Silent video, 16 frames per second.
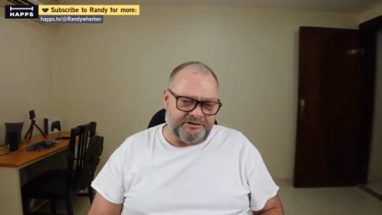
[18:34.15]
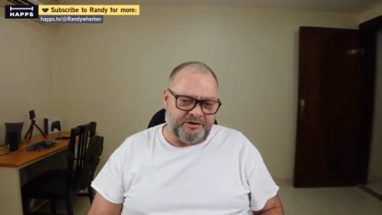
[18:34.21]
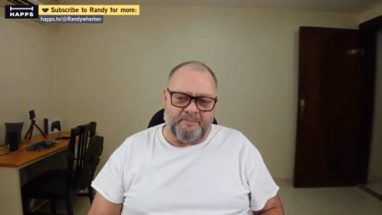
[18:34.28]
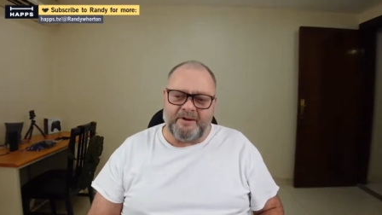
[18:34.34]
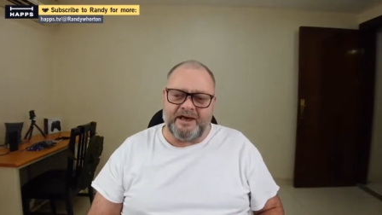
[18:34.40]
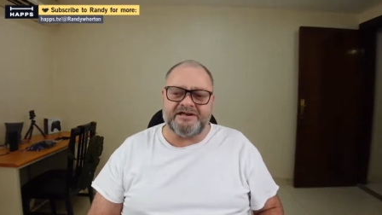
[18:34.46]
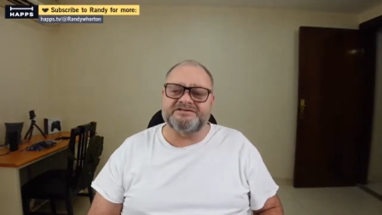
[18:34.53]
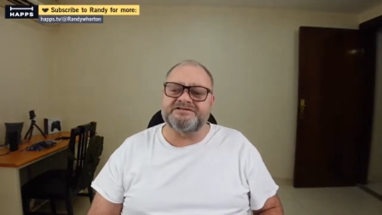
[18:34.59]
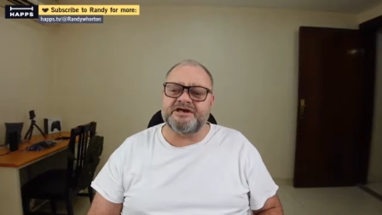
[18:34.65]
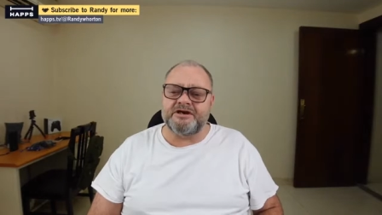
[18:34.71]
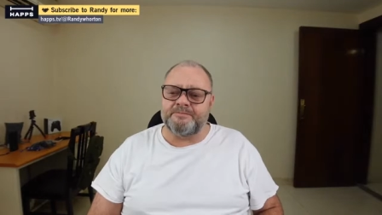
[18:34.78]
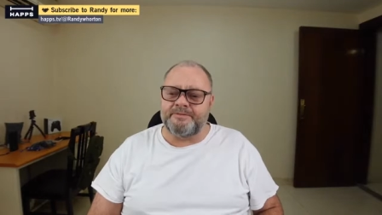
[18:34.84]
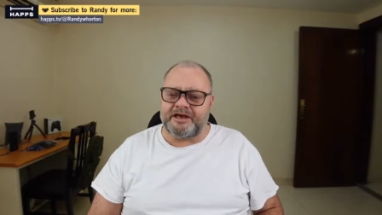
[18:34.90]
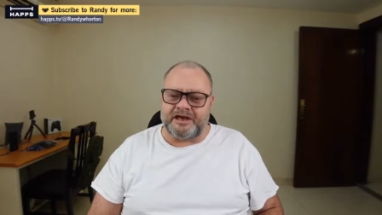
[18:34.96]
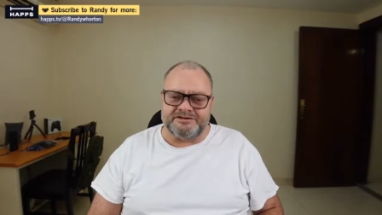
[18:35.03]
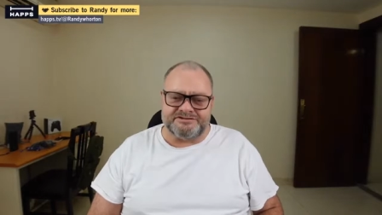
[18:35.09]
Nobody's here
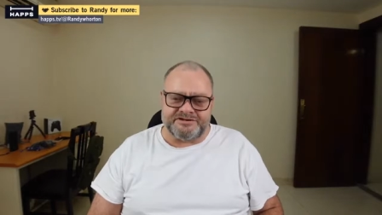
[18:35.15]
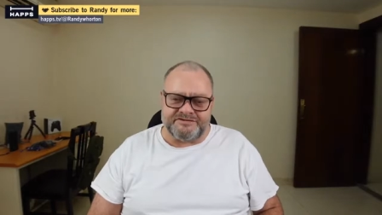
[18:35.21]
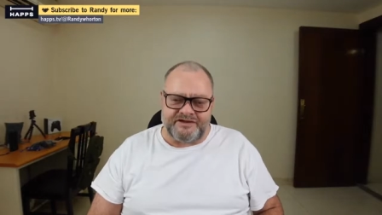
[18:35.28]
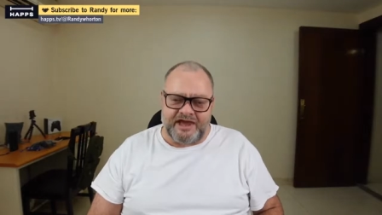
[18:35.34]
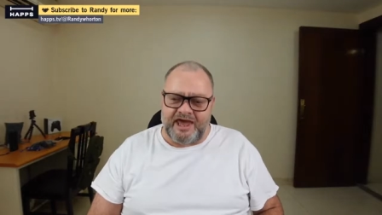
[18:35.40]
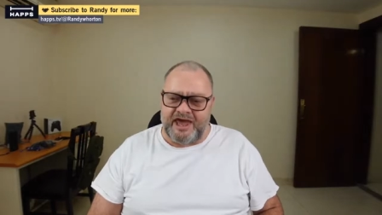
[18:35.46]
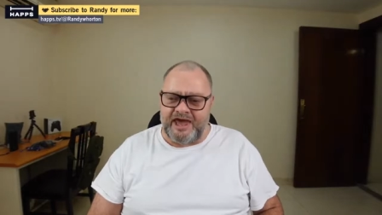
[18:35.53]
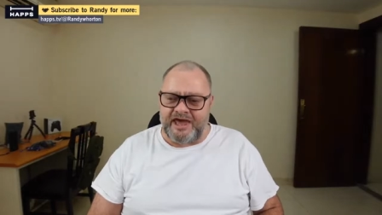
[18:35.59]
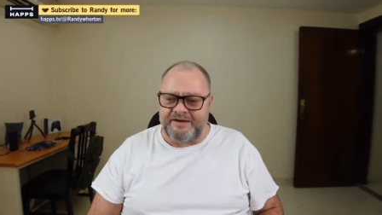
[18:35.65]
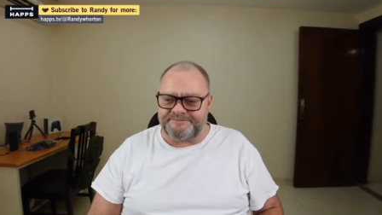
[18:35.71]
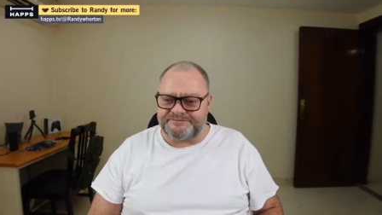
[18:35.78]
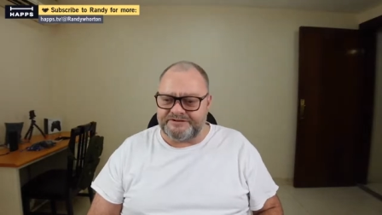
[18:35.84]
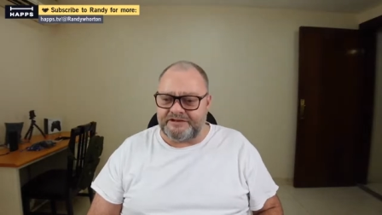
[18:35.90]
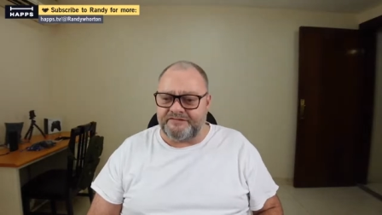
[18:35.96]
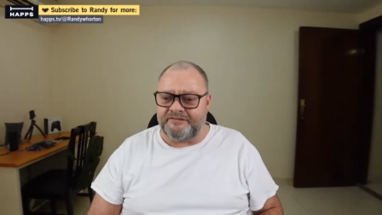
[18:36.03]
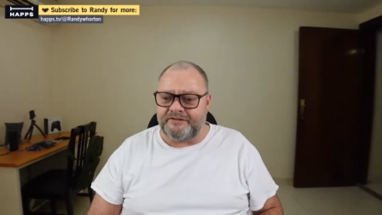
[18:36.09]
because of the
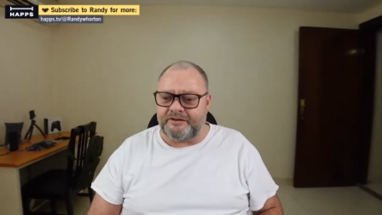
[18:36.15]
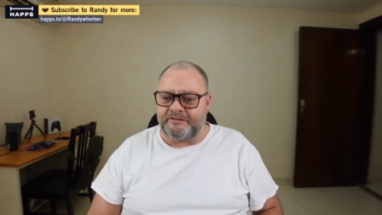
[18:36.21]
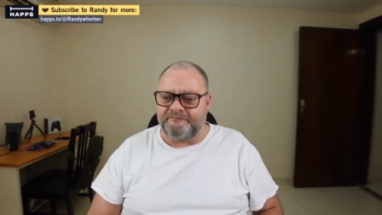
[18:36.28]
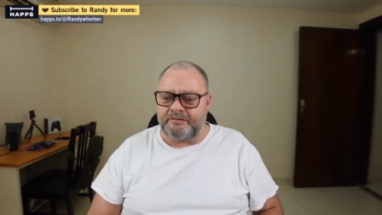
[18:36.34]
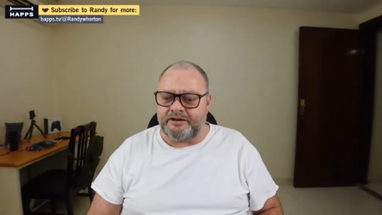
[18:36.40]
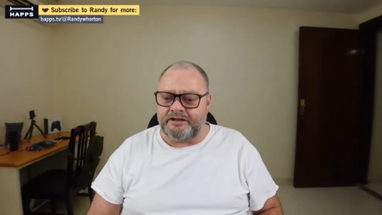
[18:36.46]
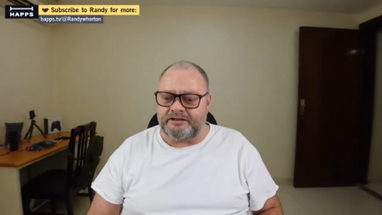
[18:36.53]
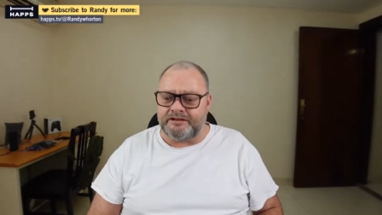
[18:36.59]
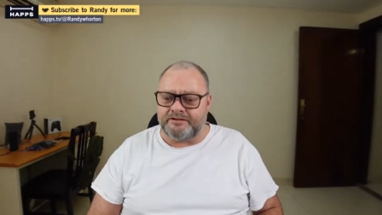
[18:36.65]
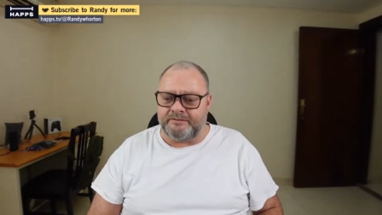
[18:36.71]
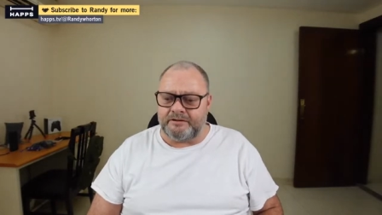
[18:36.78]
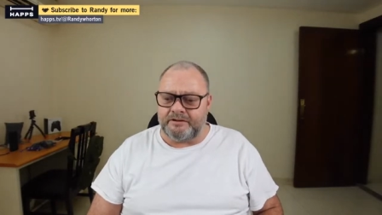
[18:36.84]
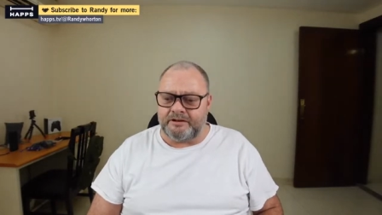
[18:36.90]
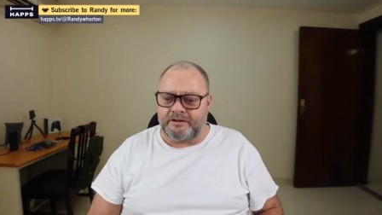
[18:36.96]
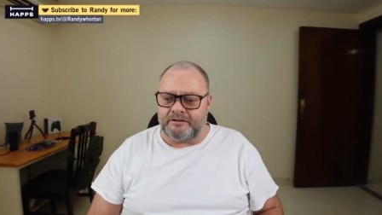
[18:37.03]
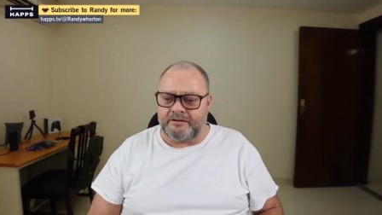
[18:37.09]
apps and
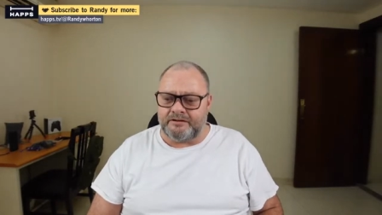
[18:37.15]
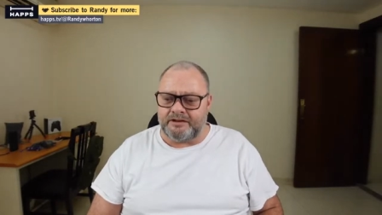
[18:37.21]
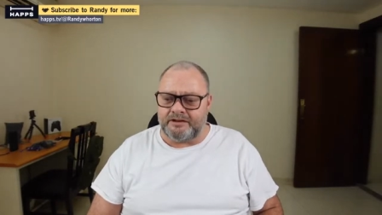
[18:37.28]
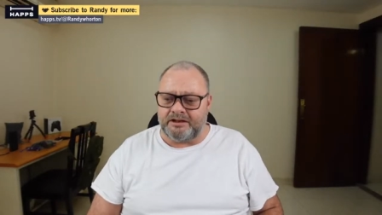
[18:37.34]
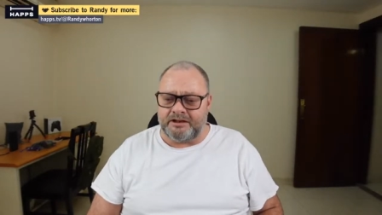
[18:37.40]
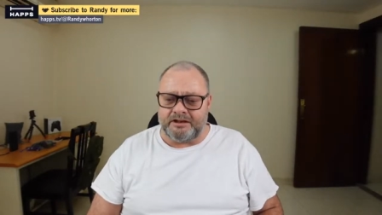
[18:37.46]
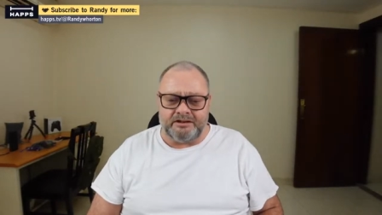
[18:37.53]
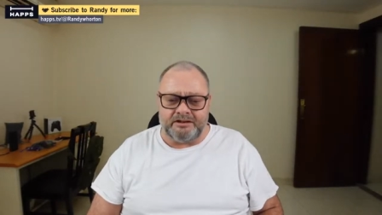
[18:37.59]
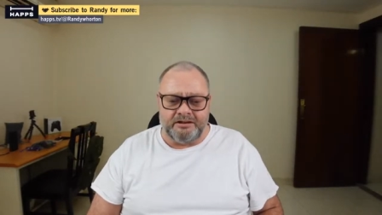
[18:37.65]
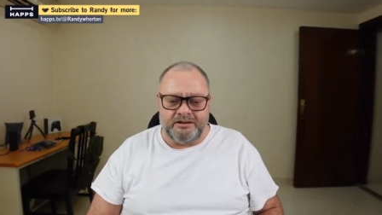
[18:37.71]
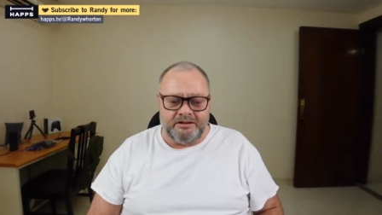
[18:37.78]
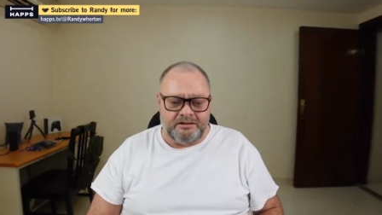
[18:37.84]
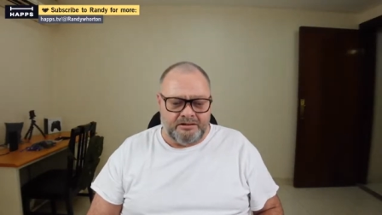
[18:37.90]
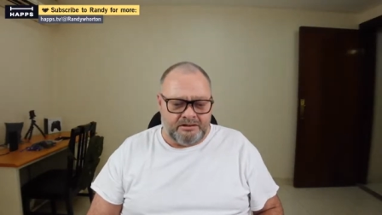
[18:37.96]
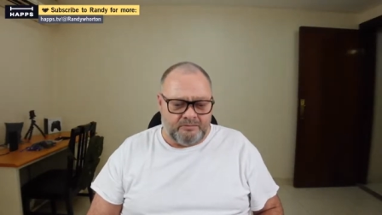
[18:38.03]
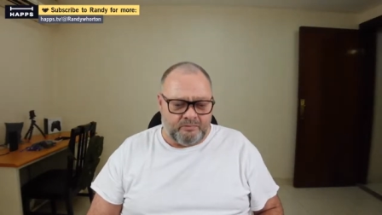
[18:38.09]
the
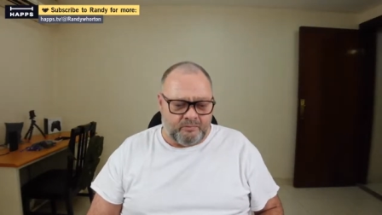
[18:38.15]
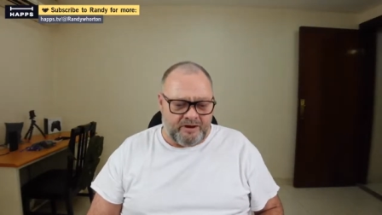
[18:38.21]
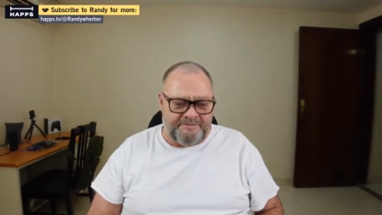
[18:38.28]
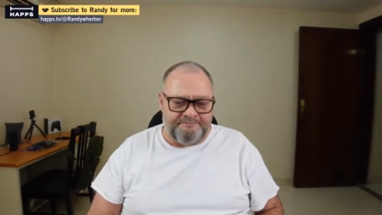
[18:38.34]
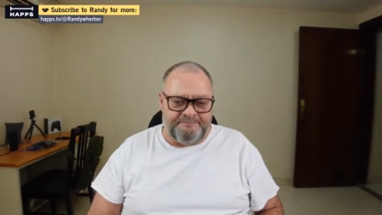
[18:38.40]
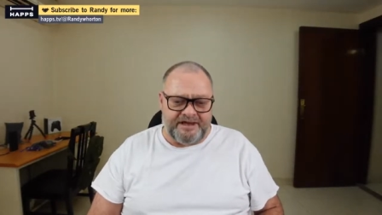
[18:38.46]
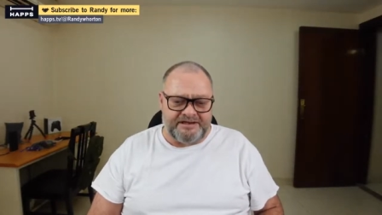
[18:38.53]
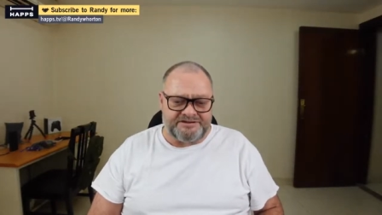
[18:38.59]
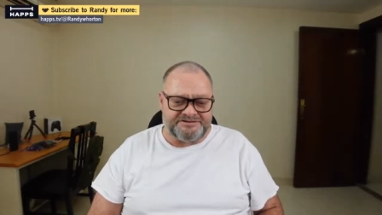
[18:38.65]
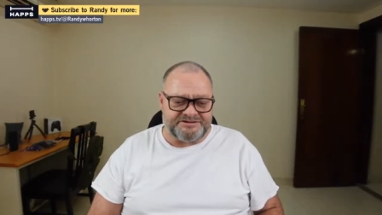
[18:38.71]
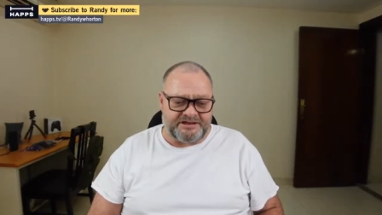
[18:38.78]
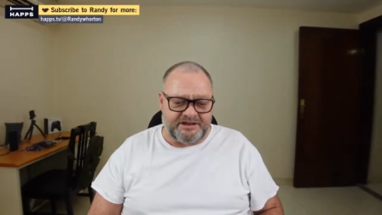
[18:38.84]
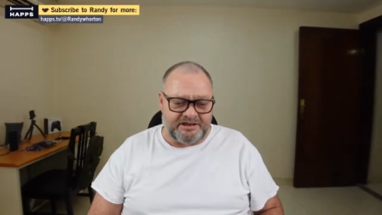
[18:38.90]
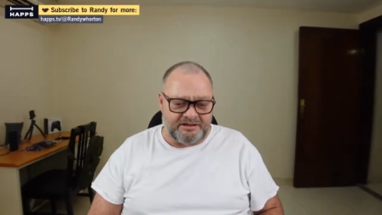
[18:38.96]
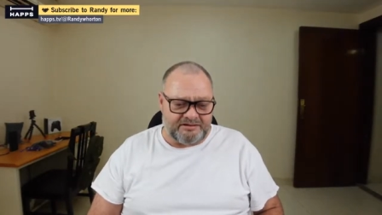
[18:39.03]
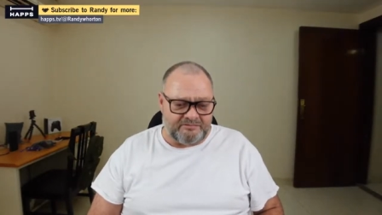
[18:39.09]
web-based
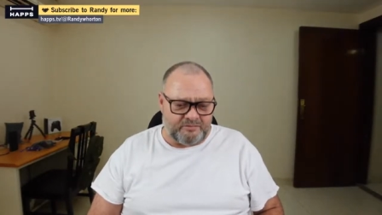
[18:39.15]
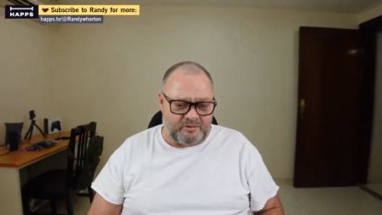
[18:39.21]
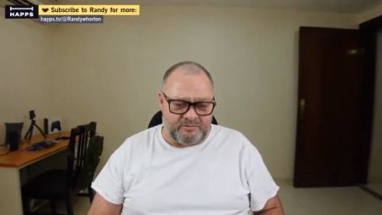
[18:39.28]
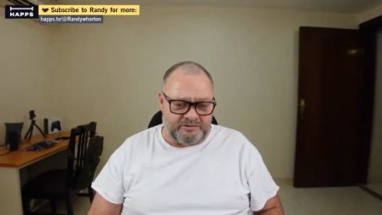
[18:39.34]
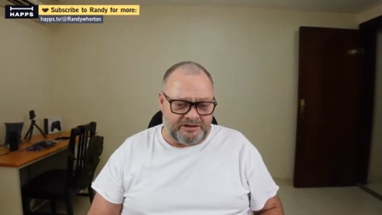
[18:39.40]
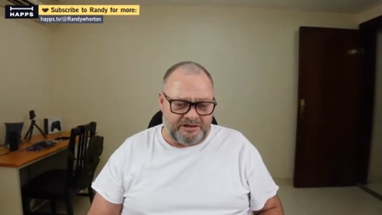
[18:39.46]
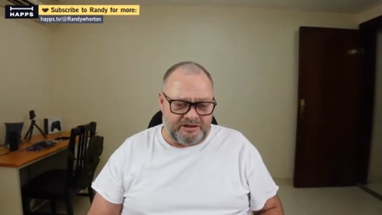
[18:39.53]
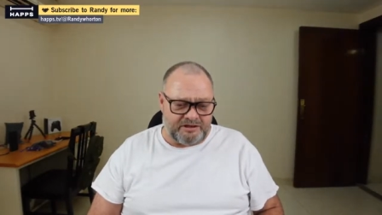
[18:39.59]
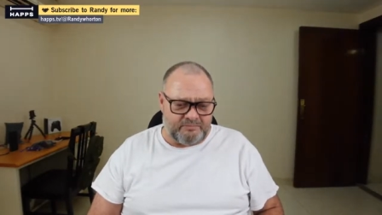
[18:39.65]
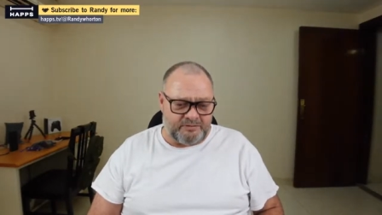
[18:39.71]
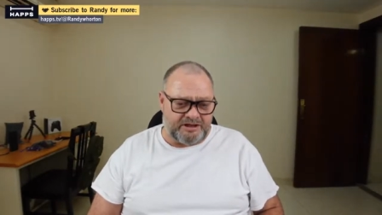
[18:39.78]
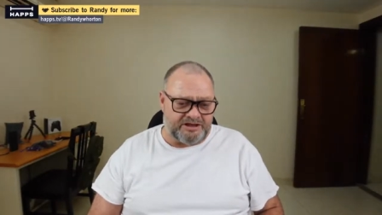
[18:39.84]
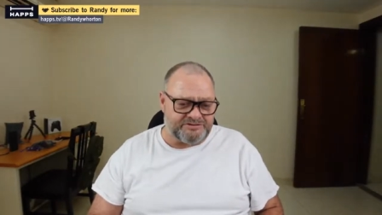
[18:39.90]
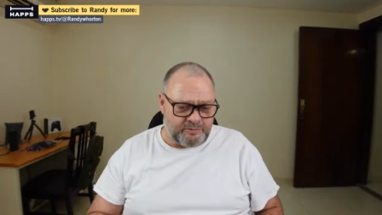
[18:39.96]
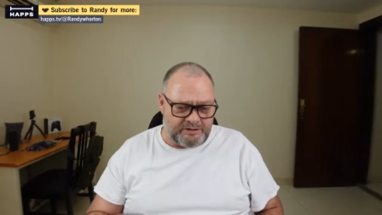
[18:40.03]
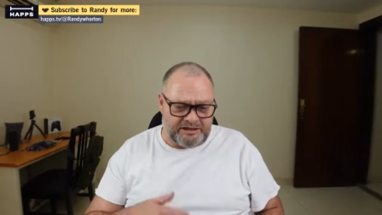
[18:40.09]
thing. We're only here
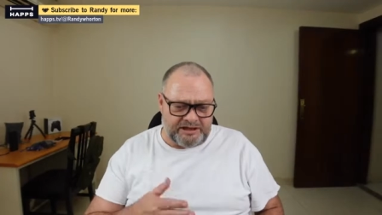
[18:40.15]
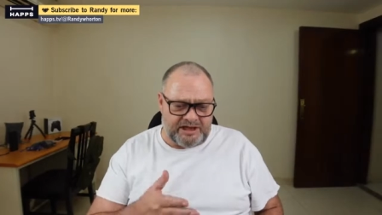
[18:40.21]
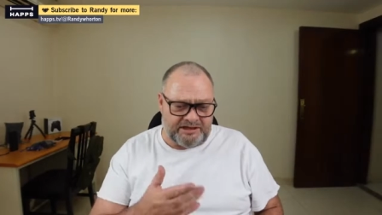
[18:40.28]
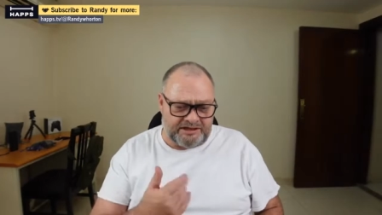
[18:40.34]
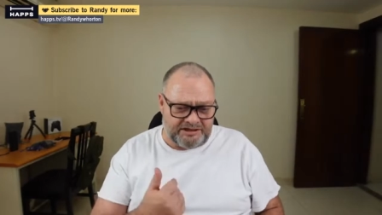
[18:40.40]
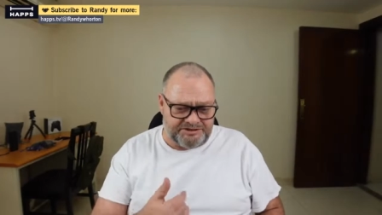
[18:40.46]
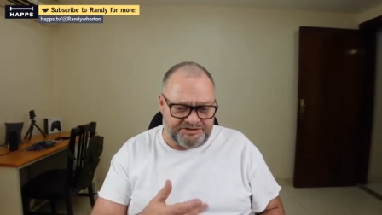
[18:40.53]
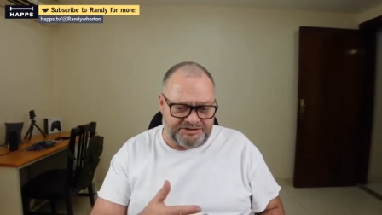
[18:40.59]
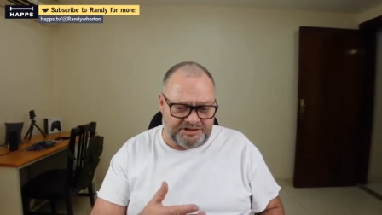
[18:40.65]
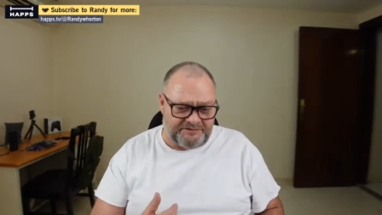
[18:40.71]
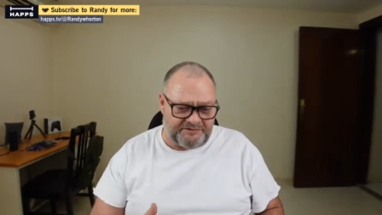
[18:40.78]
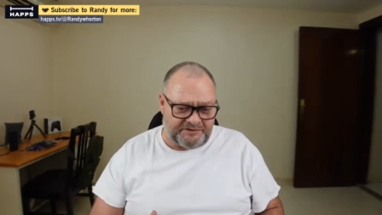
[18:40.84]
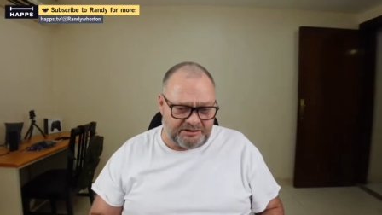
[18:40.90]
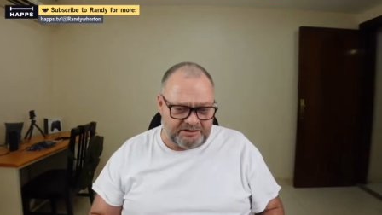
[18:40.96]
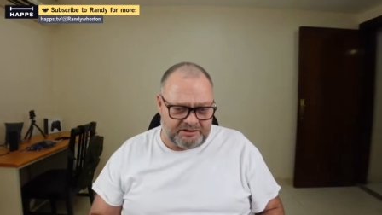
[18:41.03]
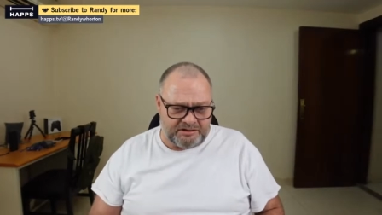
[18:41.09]
because we like each other.